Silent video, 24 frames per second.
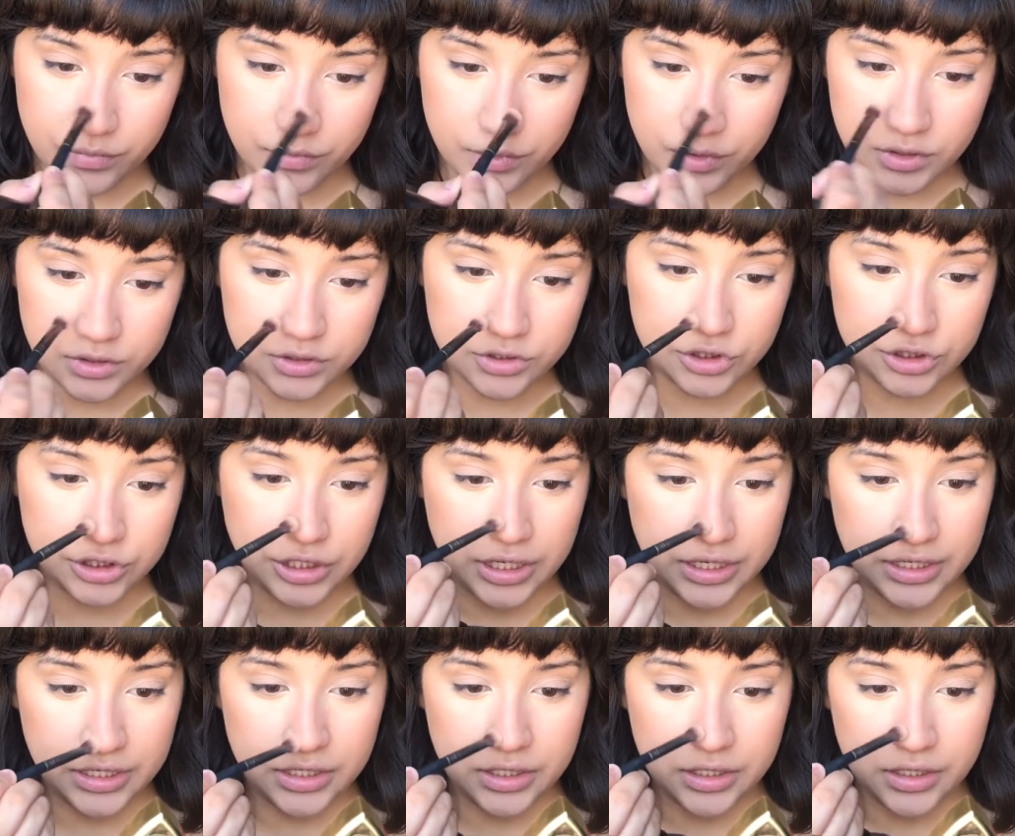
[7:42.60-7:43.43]

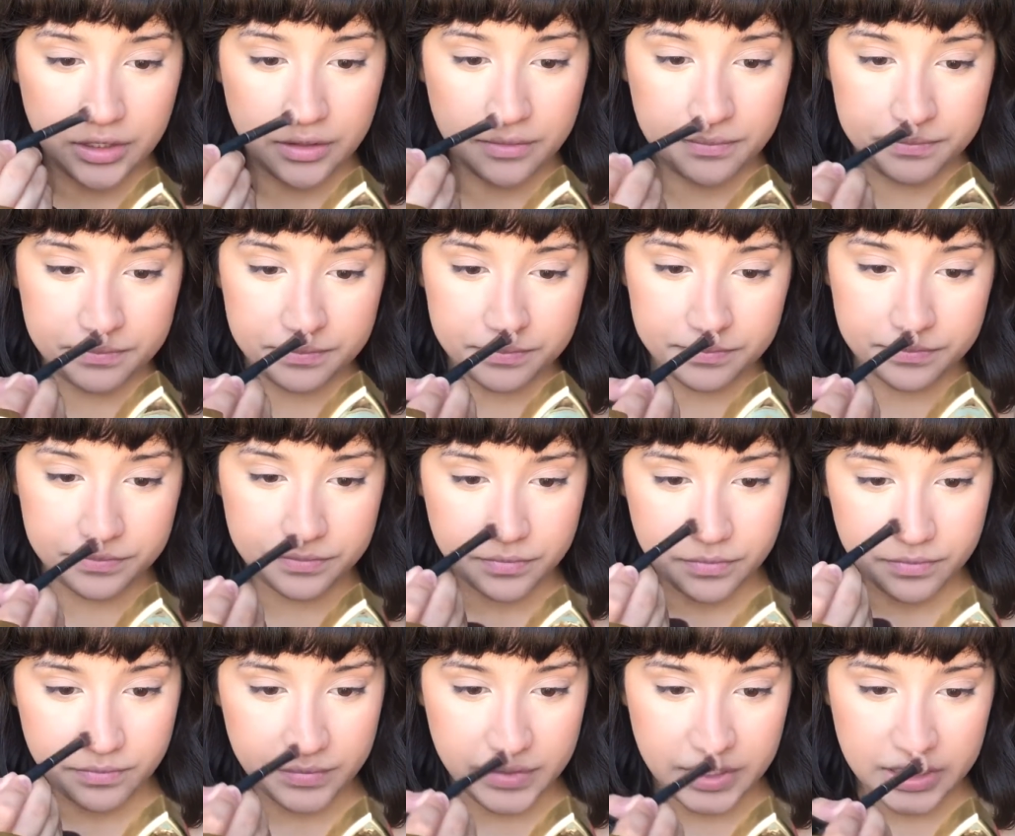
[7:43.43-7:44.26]
shading it,
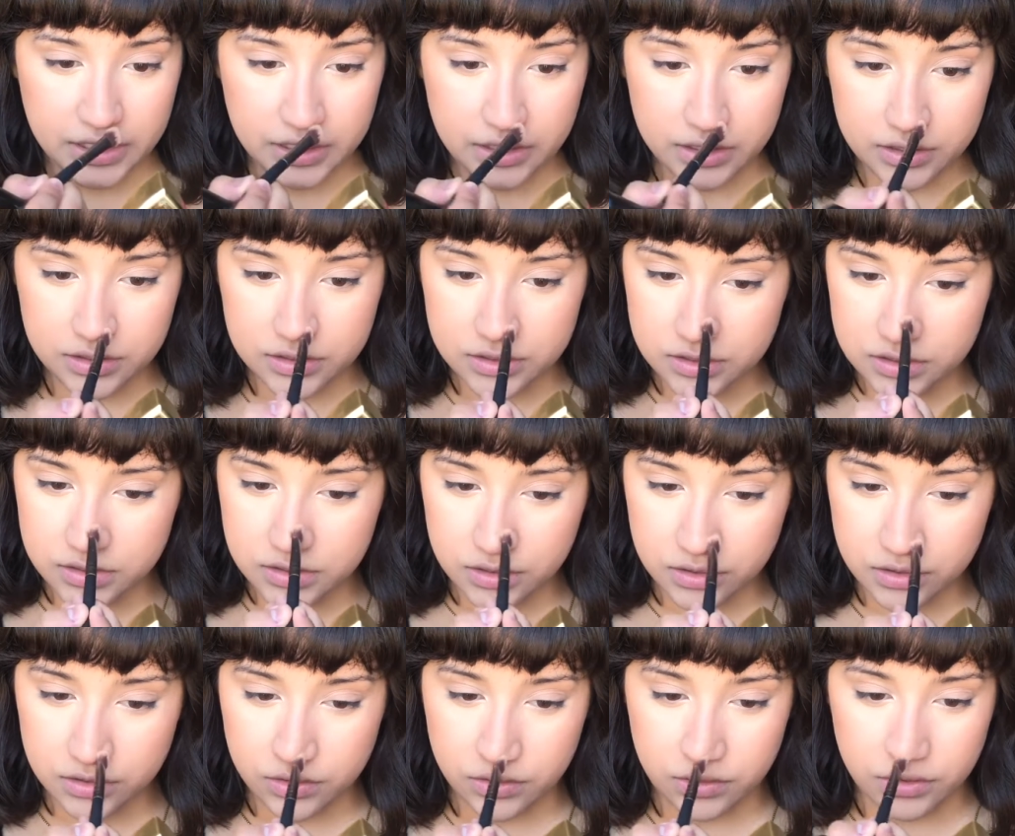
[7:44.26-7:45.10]
making a
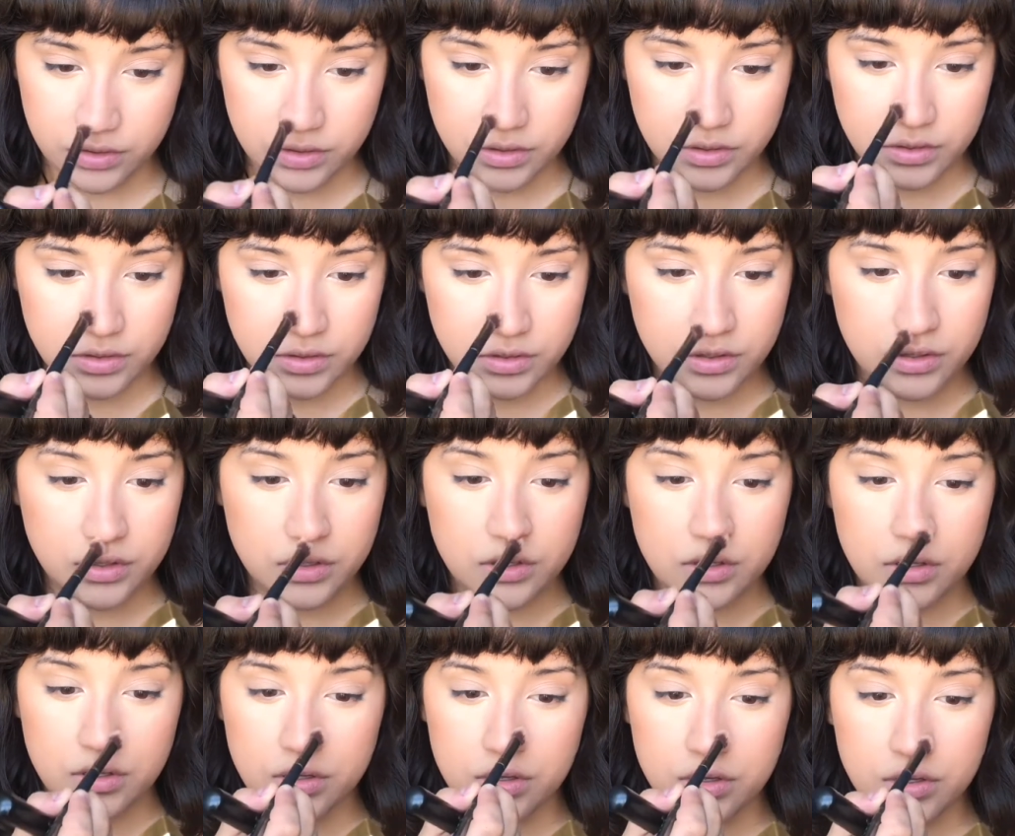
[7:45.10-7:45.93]
circle
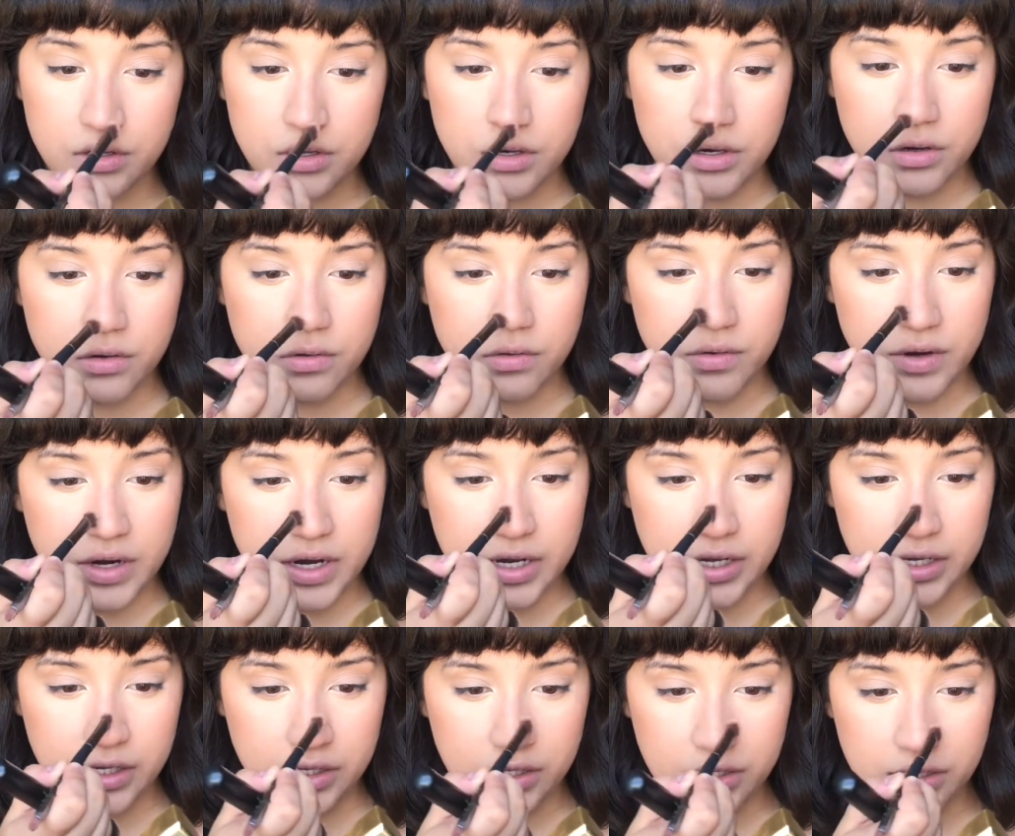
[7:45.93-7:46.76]

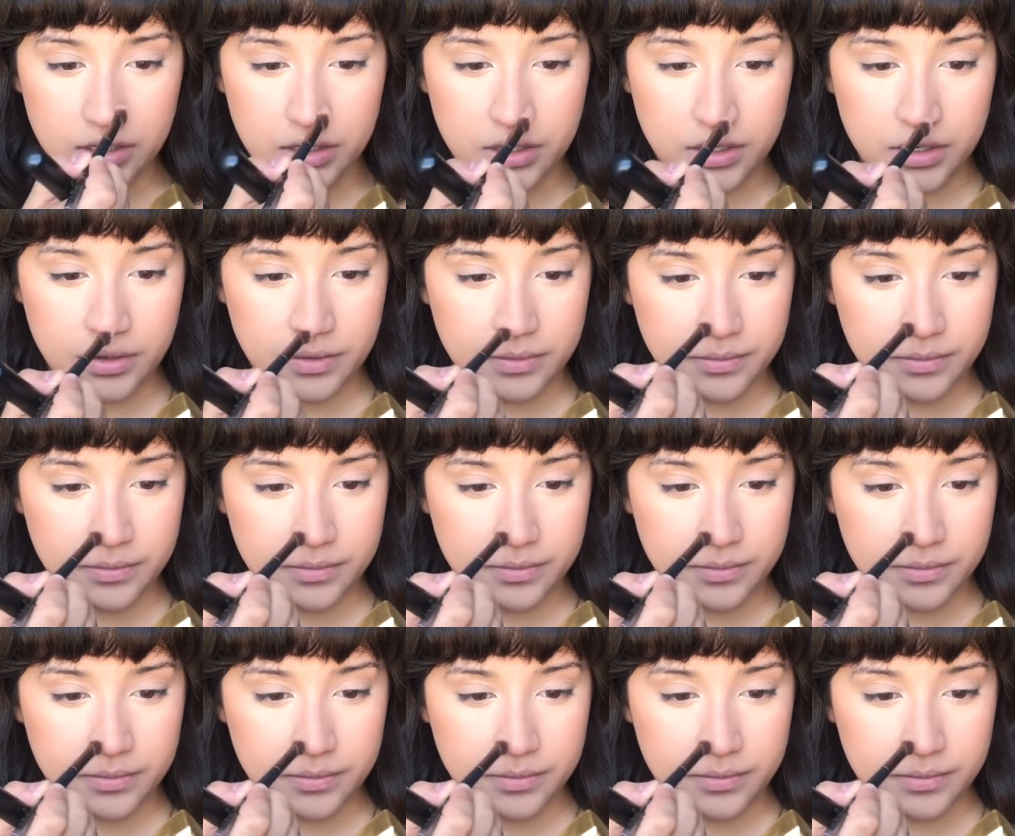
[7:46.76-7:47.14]
right here.